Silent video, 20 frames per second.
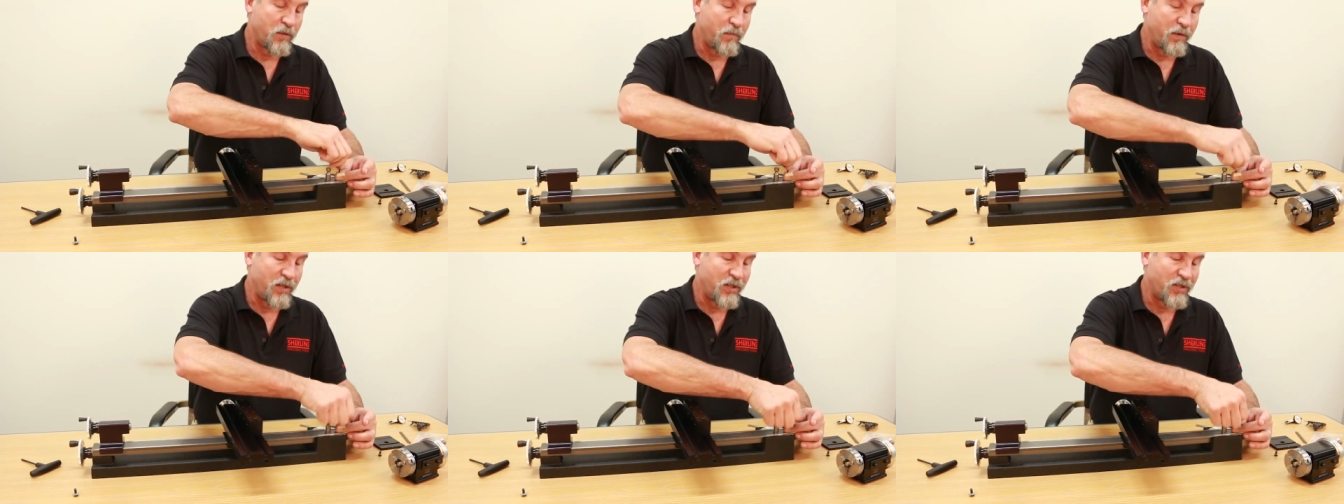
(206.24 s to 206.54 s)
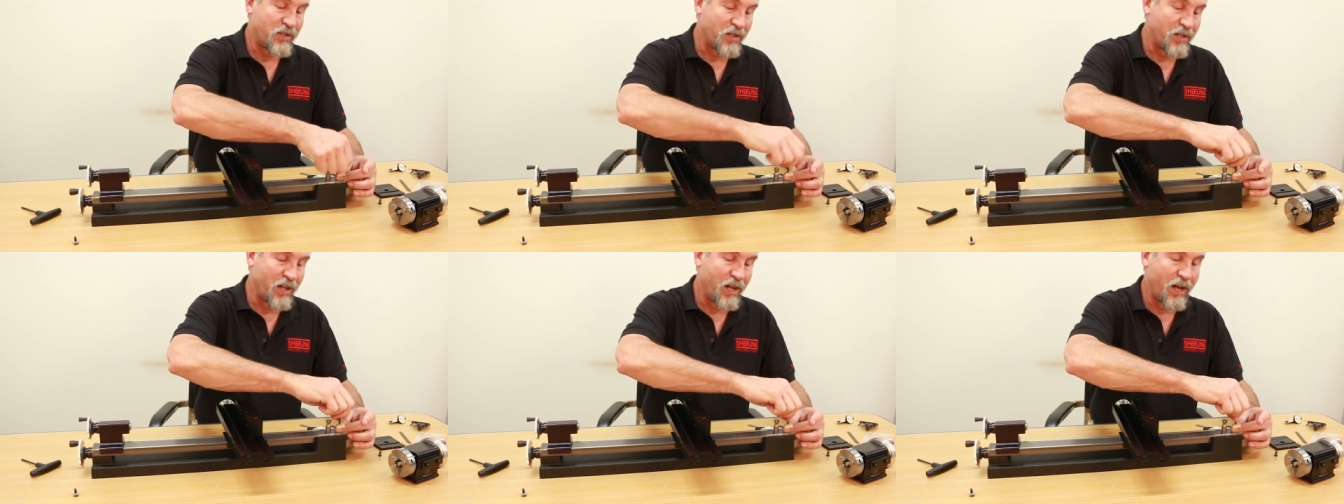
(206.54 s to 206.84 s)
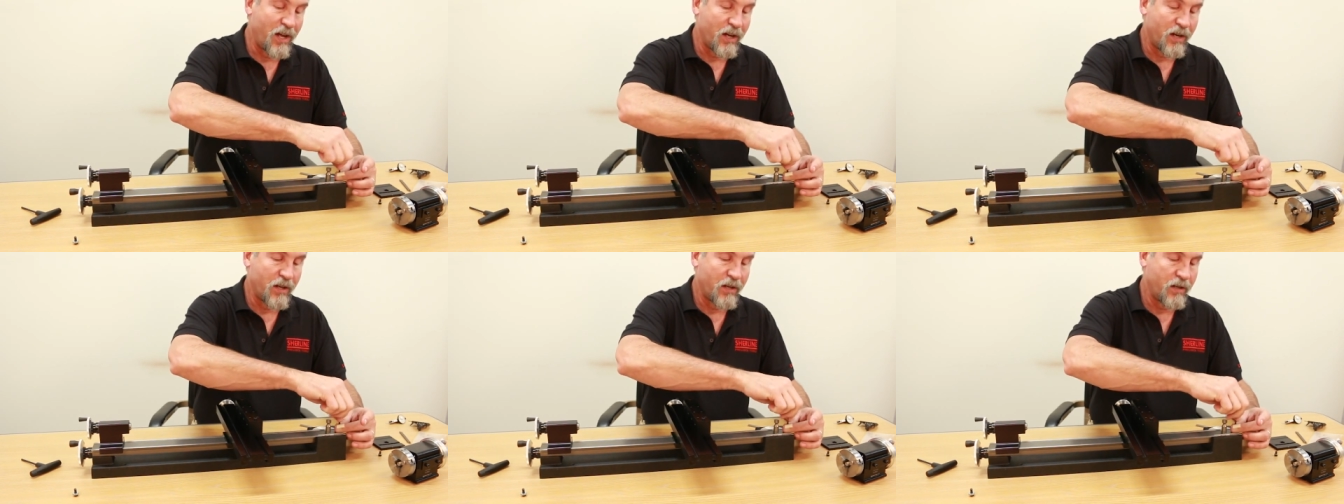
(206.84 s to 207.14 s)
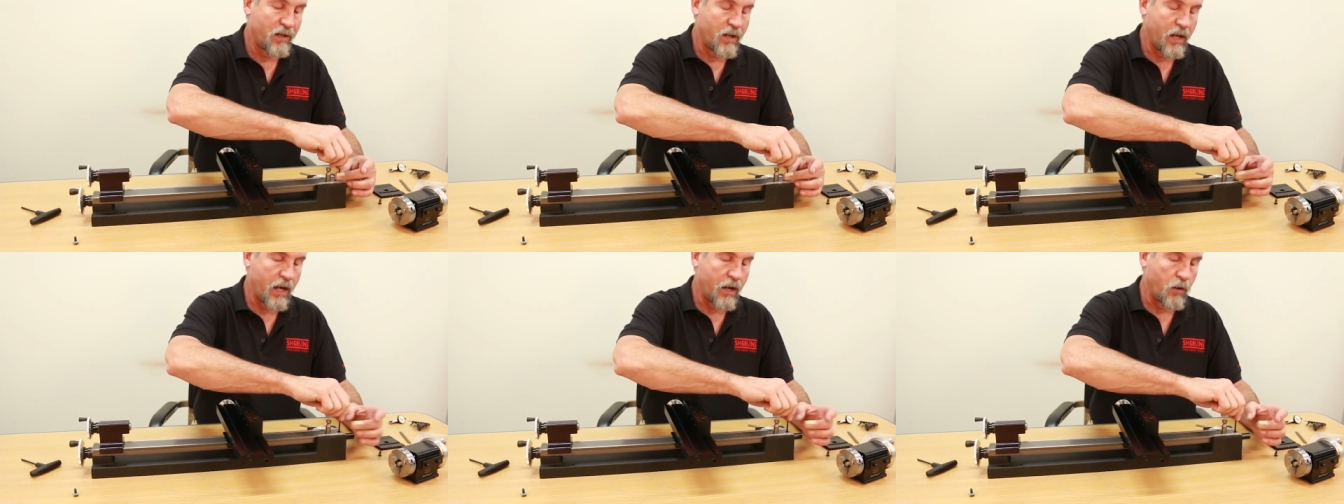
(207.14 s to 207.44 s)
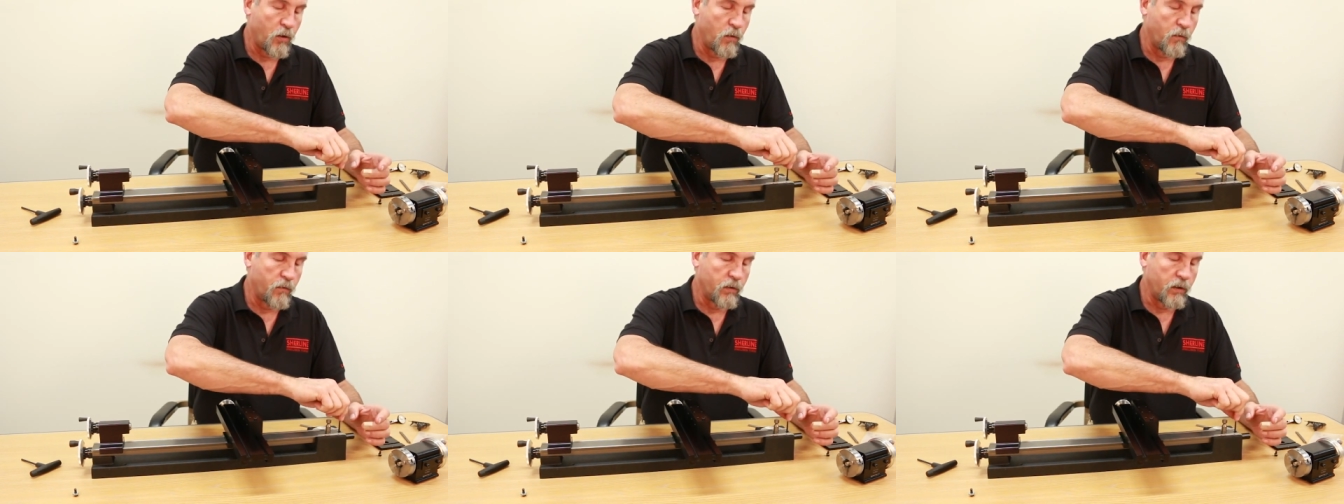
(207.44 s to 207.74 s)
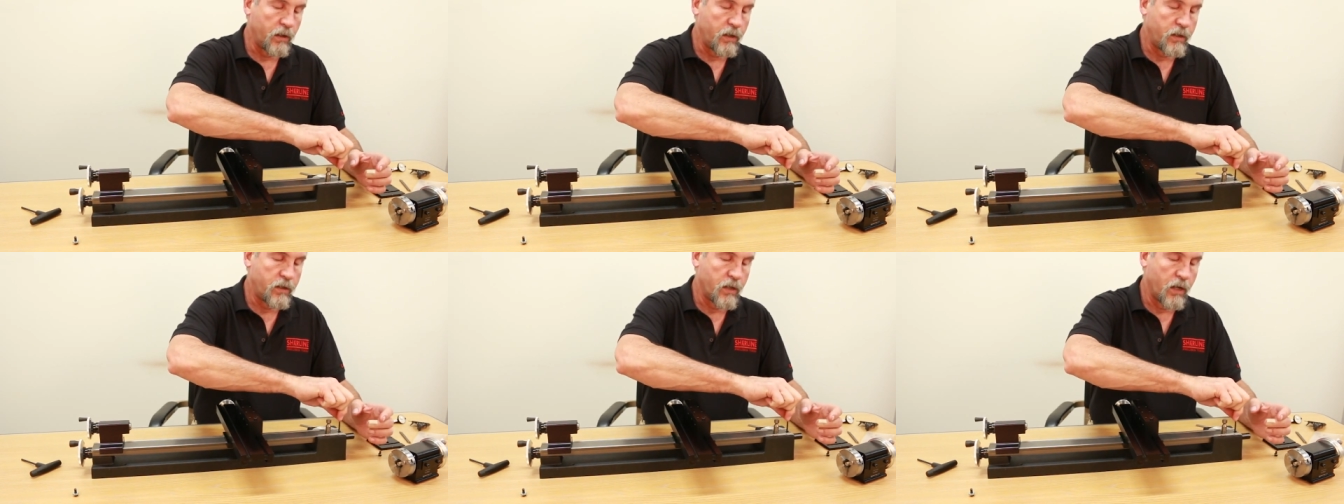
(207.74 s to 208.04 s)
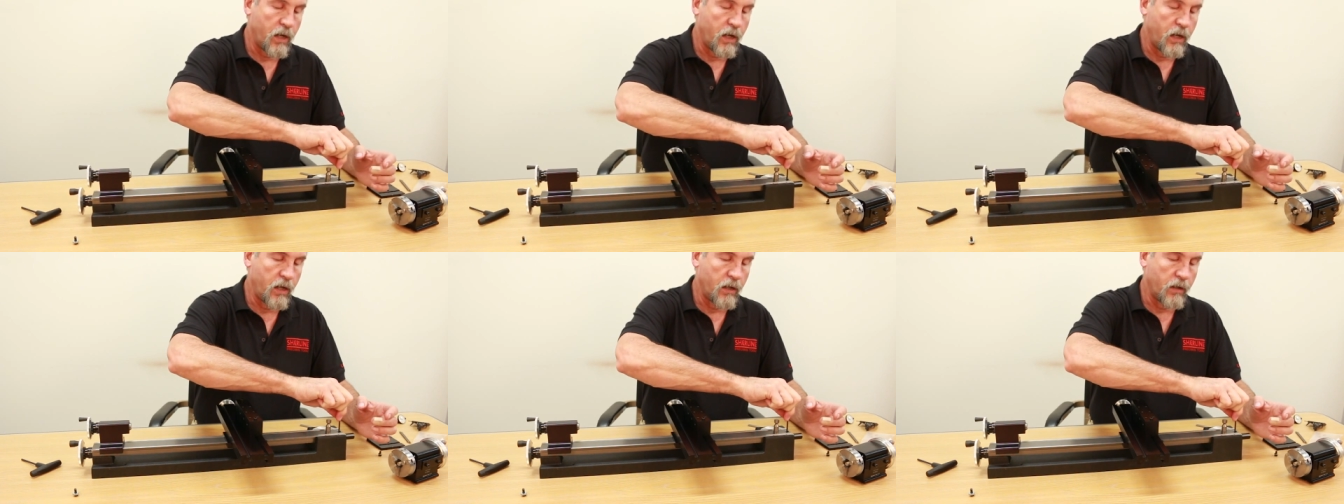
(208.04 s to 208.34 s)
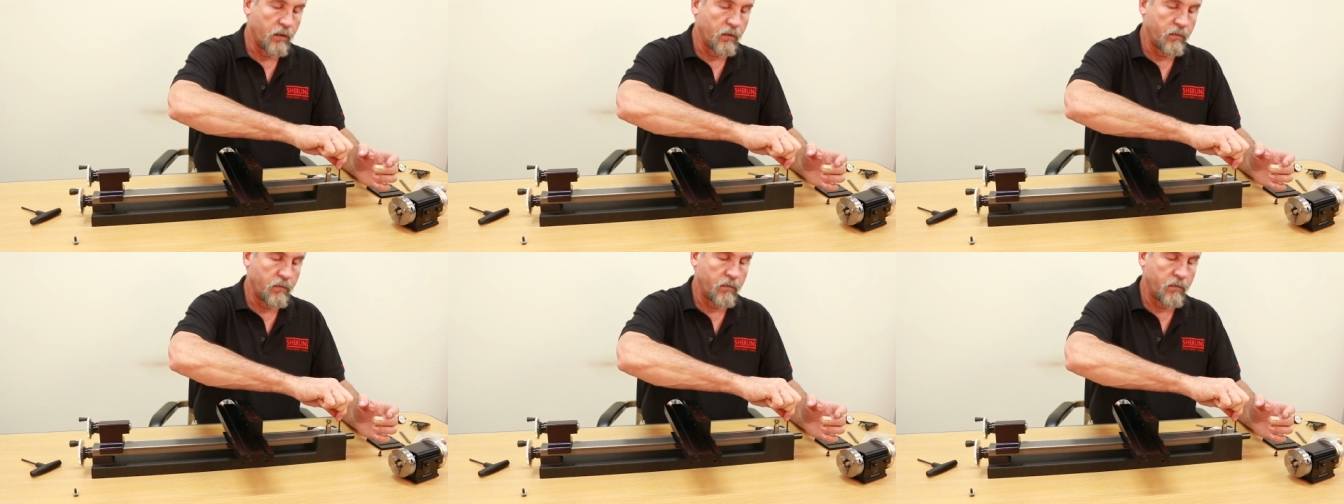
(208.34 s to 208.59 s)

should be snug, not overly tight.